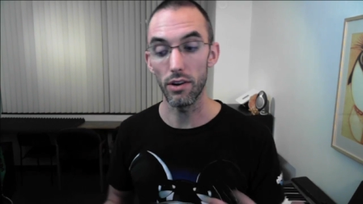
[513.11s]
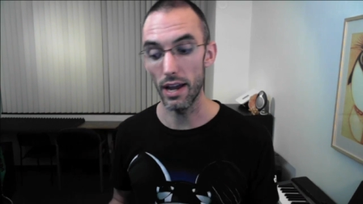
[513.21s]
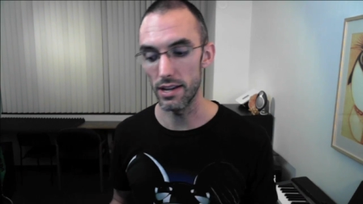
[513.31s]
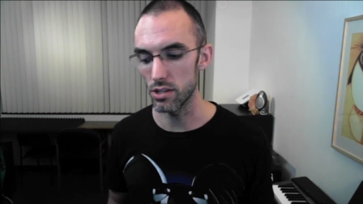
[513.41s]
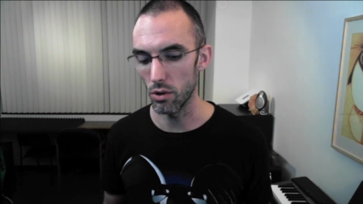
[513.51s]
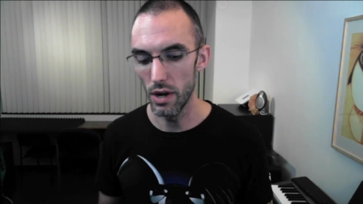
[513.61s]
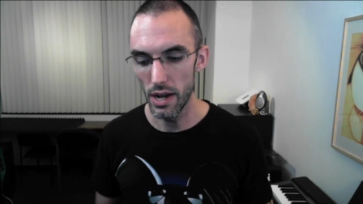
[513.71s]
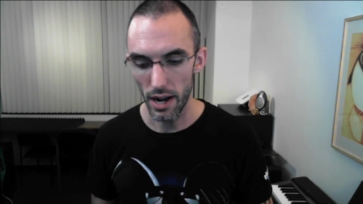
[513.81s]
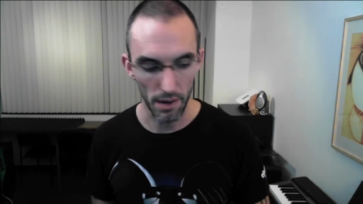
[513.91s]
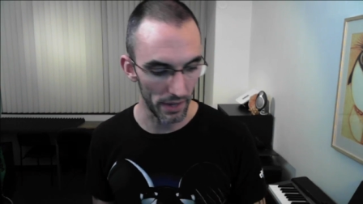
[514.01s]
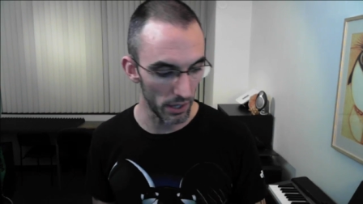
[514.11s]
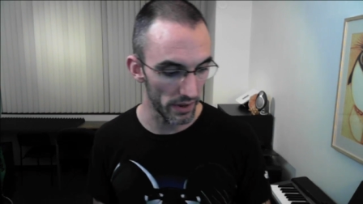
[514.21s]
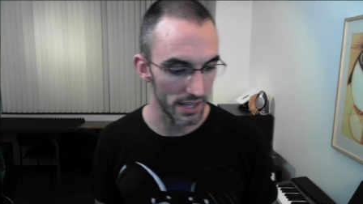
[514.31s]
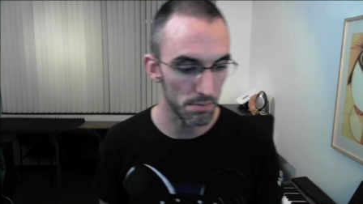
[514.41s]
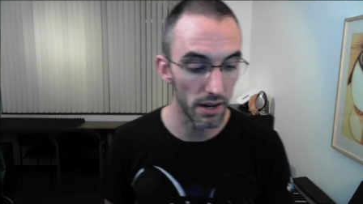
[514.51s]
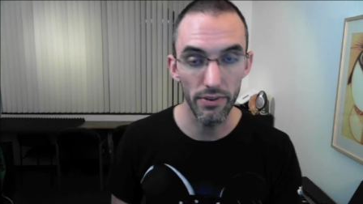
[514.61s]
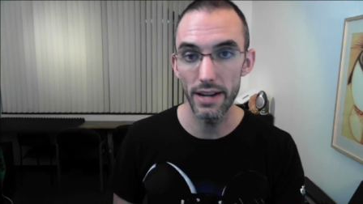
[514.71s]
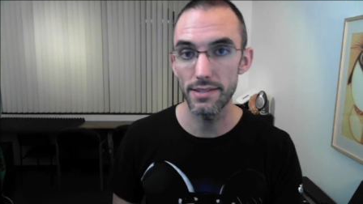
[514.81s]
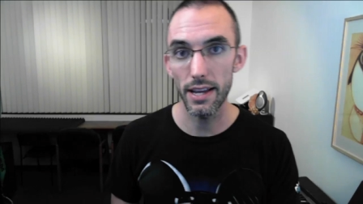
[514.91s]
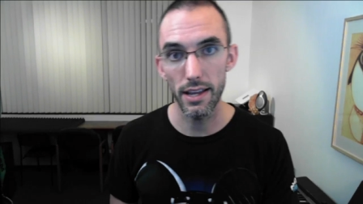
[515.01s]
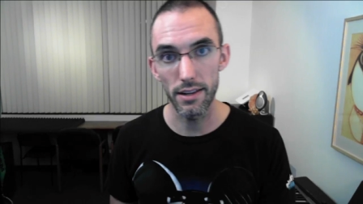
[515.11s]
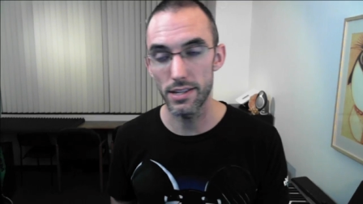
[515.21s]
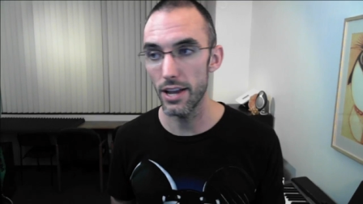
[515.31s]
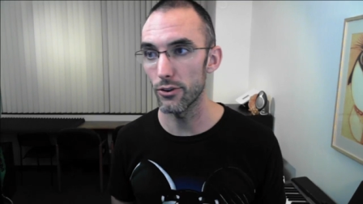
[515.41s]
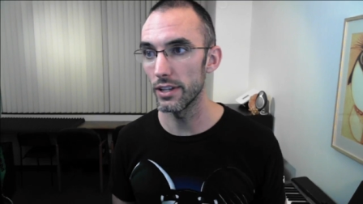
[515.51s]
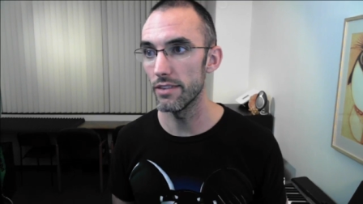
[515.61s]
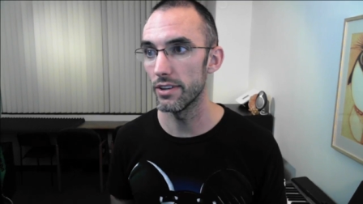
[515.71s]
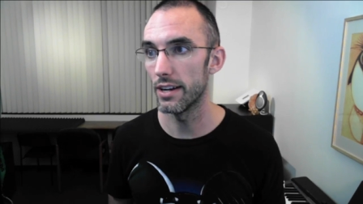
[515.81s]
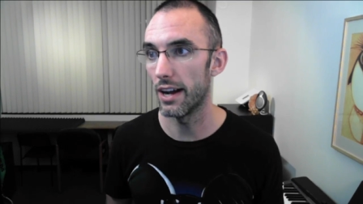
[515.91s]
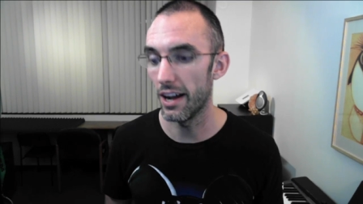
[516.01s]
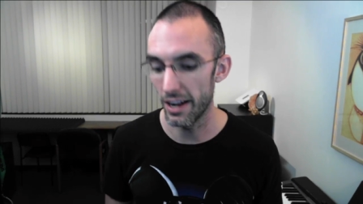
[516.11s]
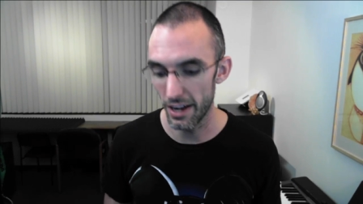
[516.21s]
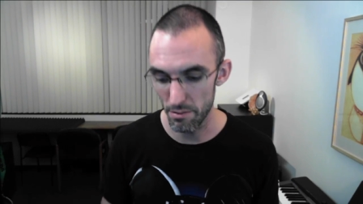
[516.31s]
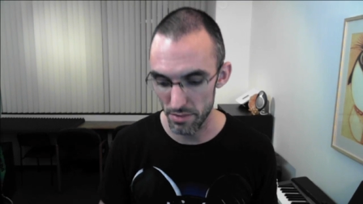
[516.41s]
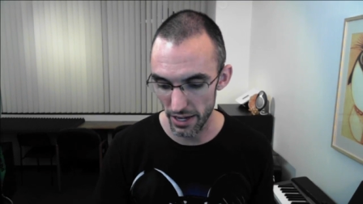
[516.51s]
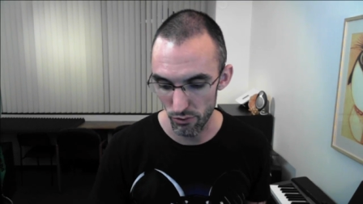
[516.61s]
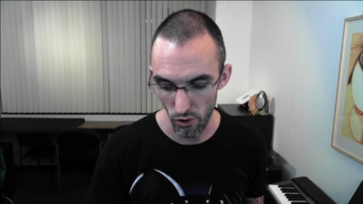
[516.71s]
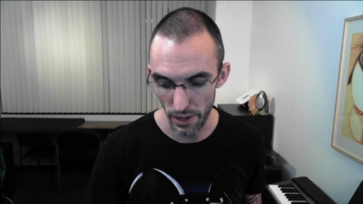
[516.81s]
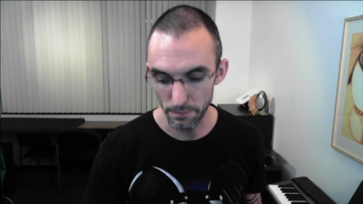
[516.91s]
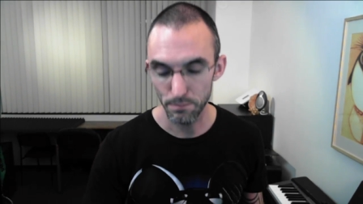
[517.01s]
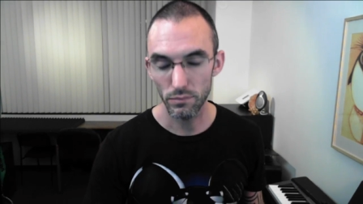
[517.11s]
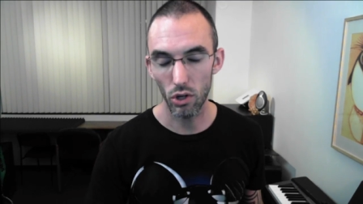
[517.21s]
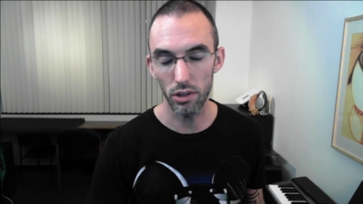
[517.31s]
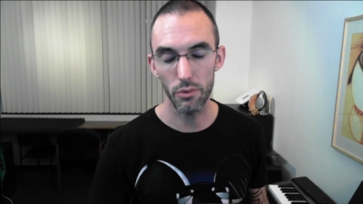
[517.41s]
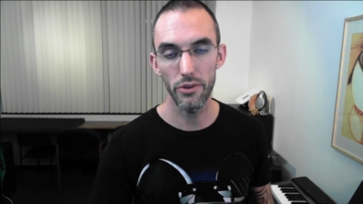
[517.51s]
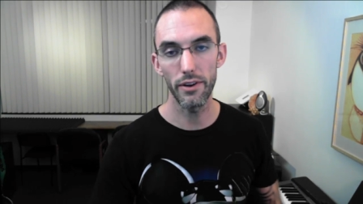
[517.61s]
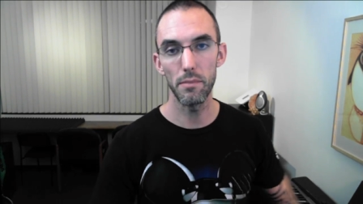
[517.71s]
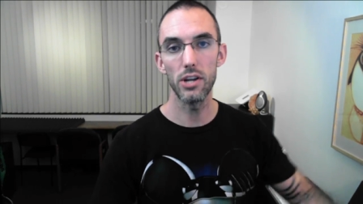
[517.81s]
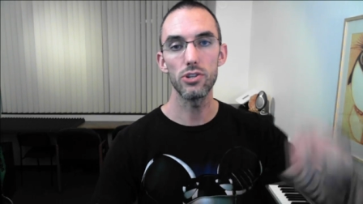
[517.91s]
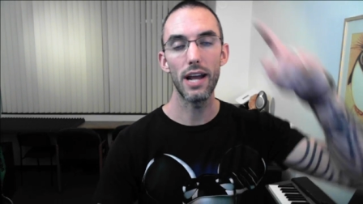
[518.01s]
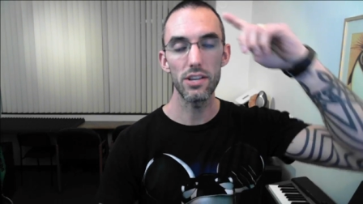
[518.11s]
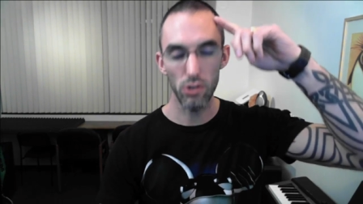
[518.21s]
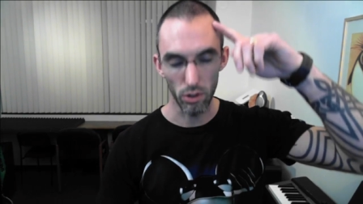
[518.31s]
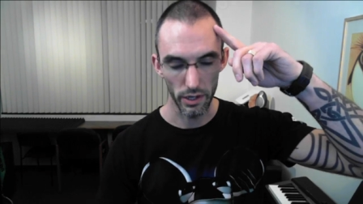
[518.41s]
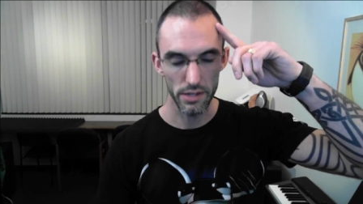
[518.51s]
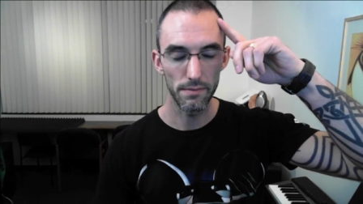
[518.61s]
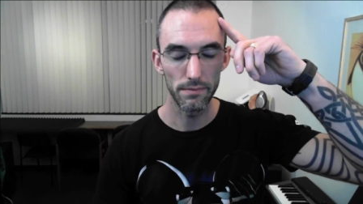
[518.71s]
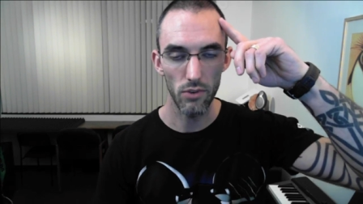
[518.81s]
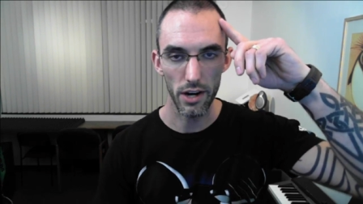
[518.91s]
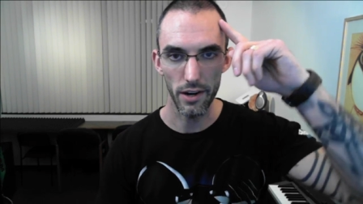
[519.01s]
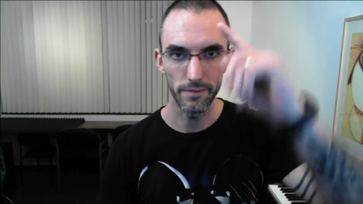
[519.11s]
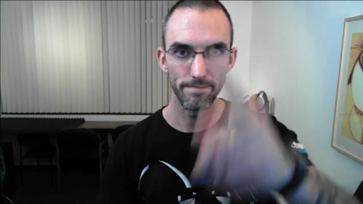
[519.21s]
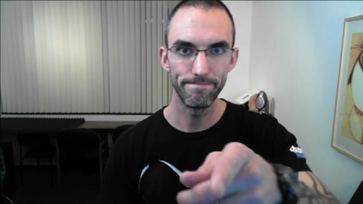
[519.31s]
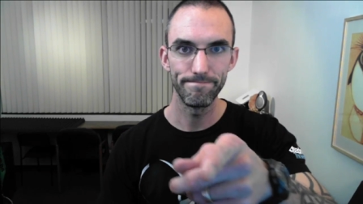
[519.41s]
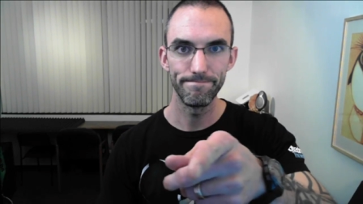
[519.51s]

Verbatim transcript: Okay, so um, anyway, that's my advice. Take it take it or leave it. Uh, I'm Kenny Roy good luck with your animation as always Rock on.